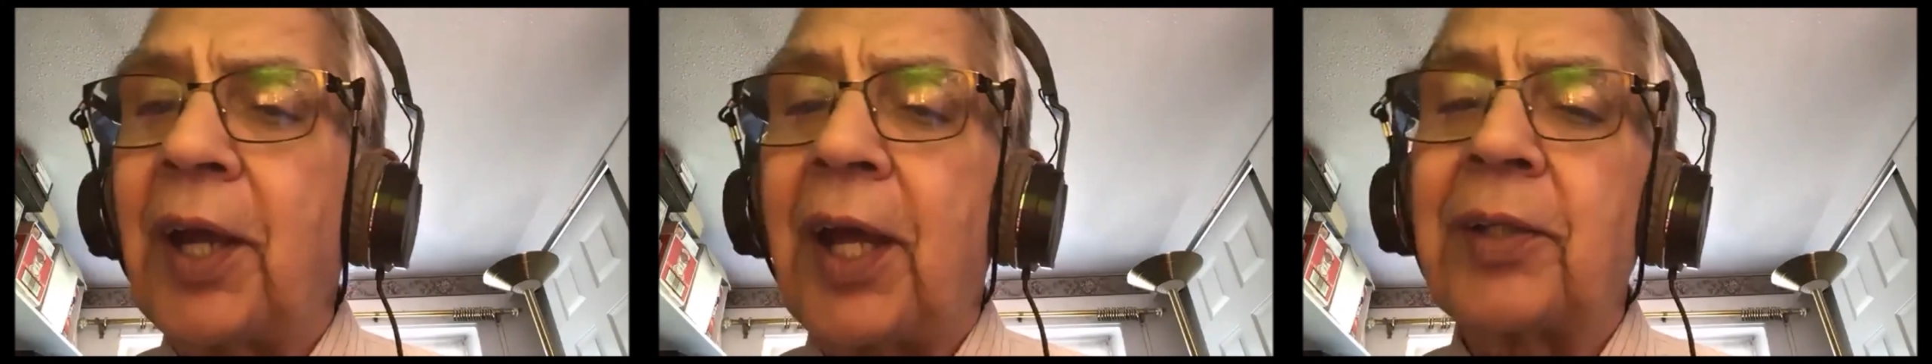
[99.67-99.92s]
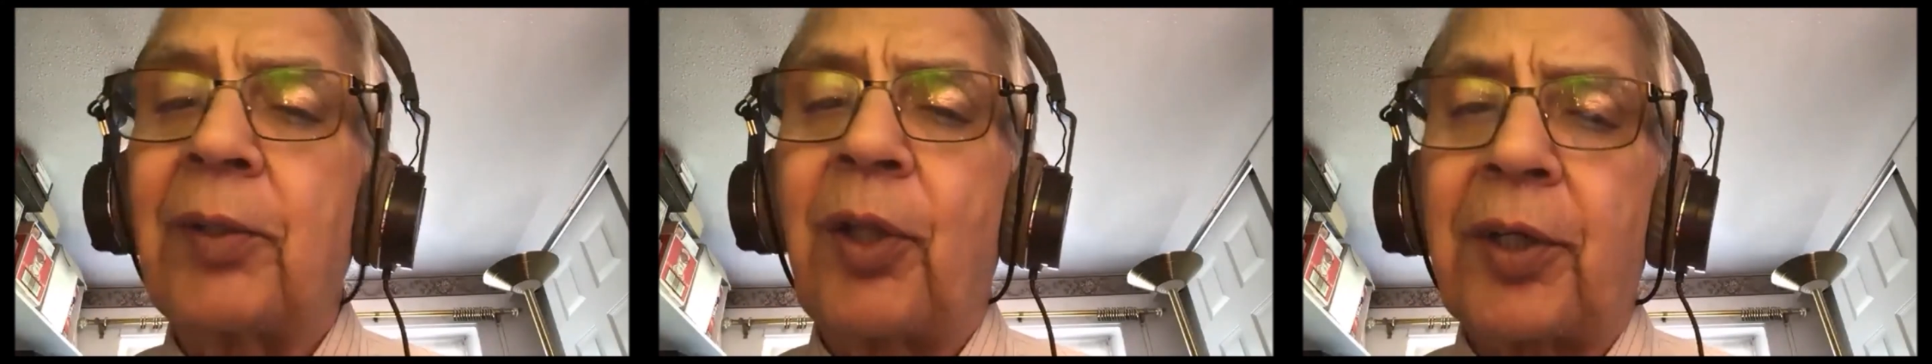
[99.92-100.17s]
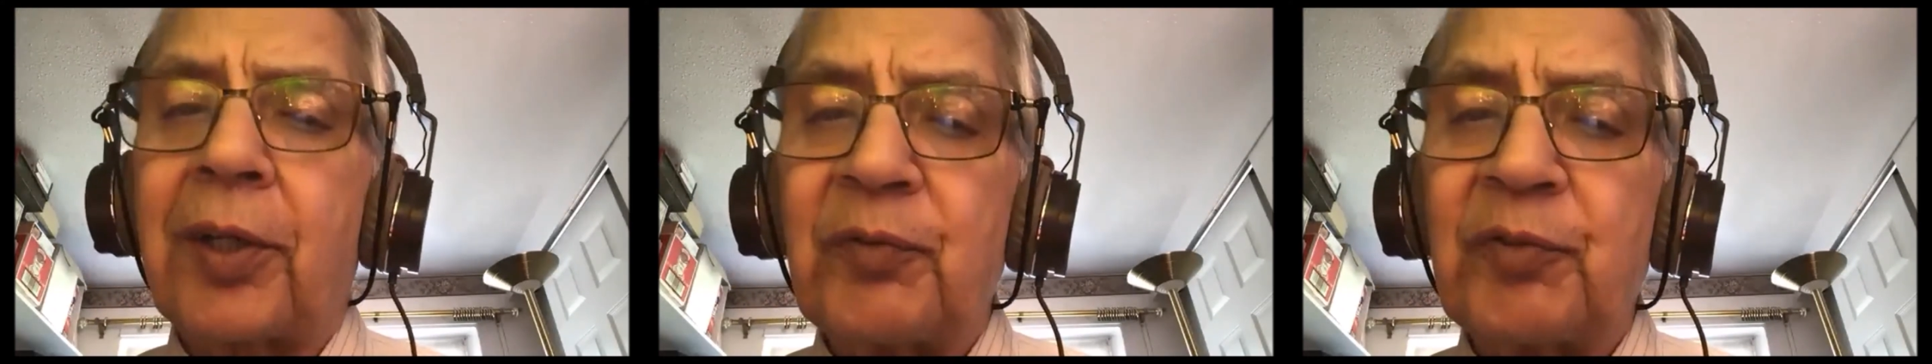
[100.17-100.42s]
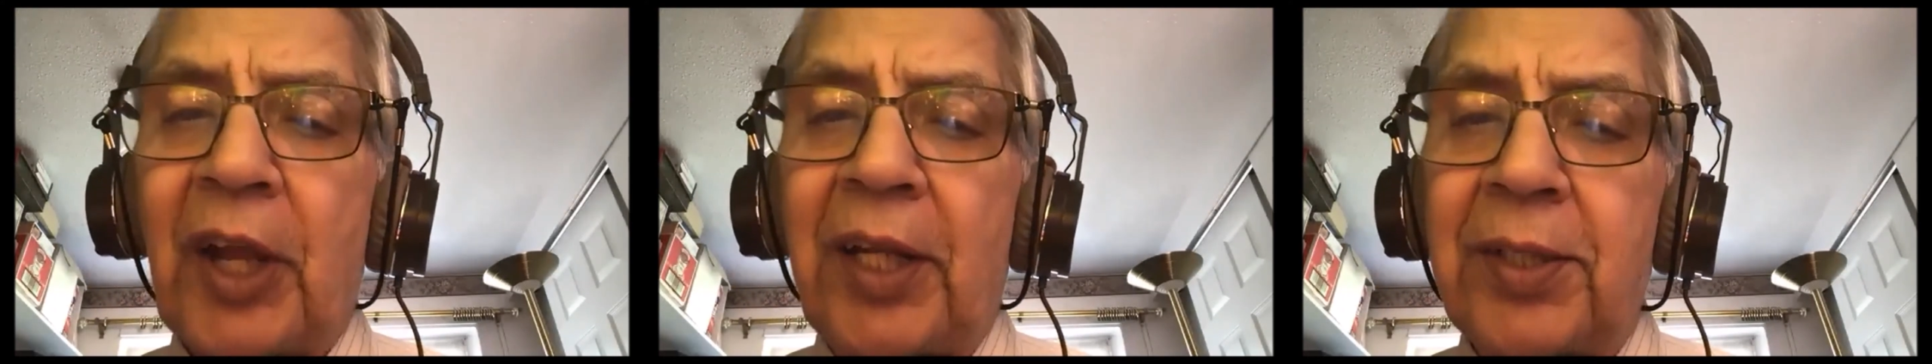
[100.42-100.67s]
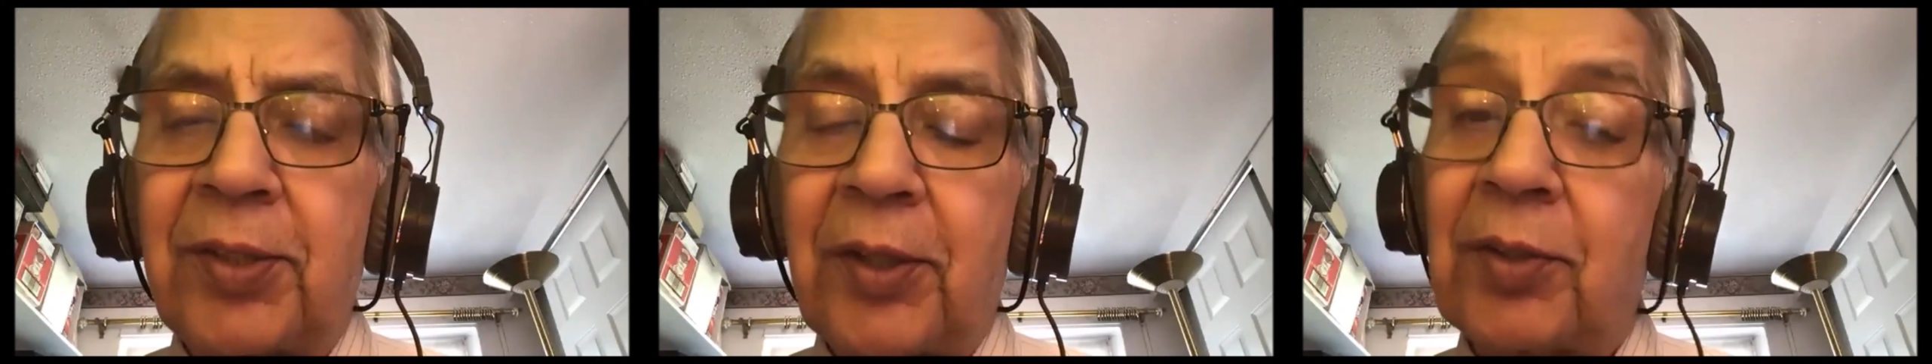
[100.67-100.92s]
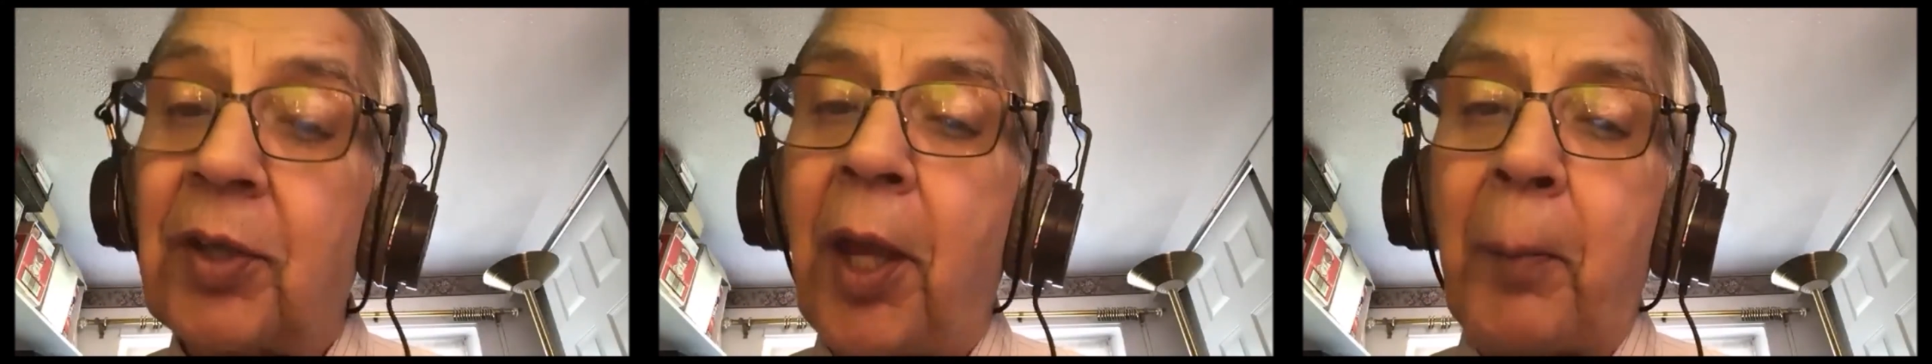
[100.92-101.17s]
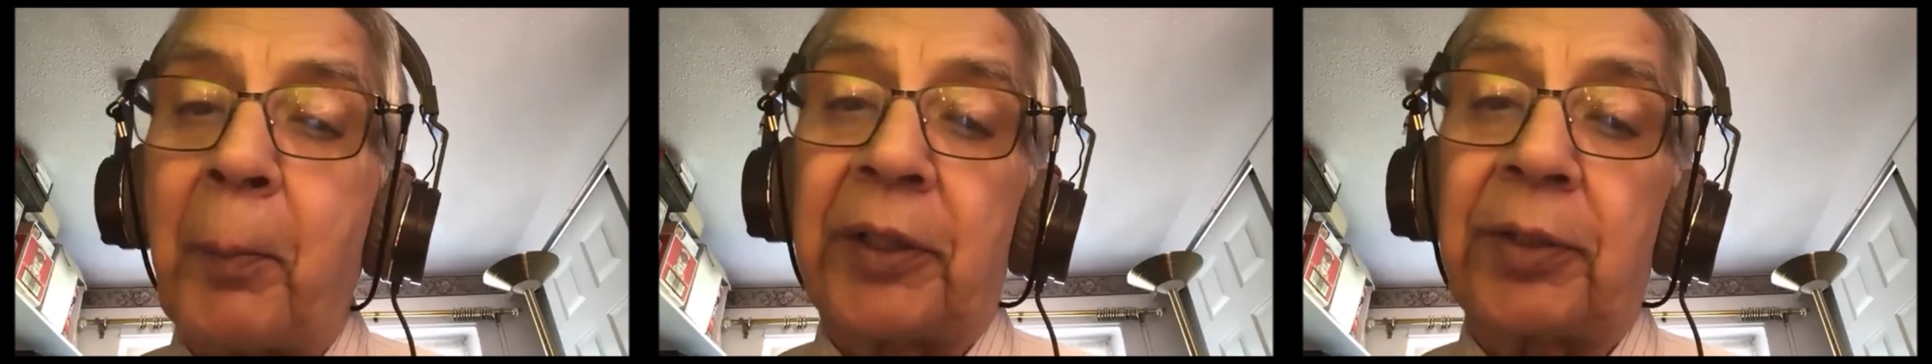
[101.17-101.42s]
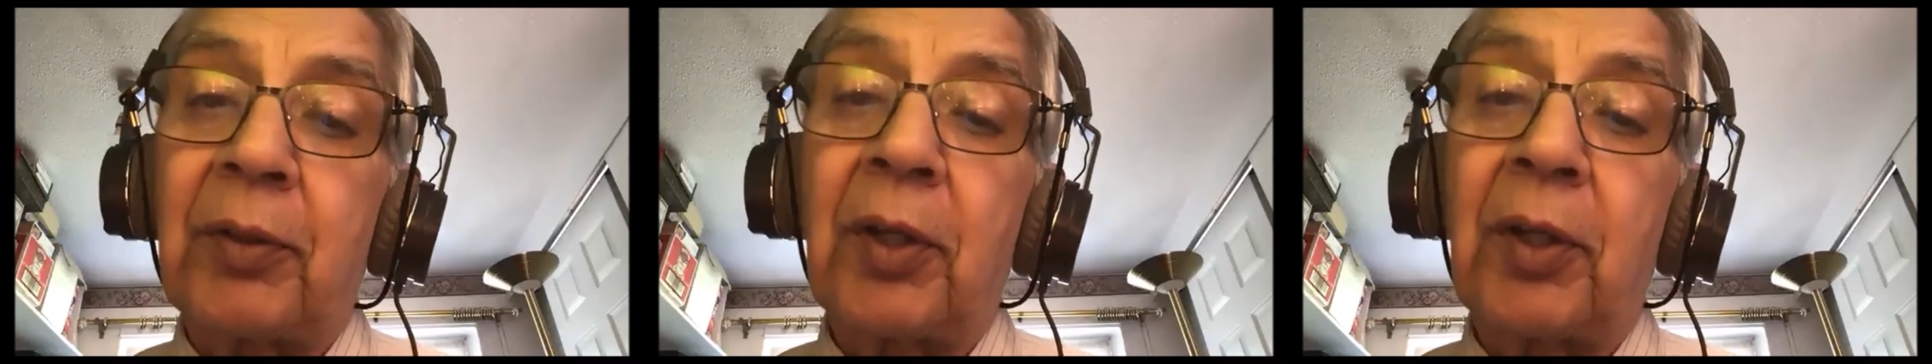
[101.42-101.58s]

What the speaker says: and a lot of challenges, but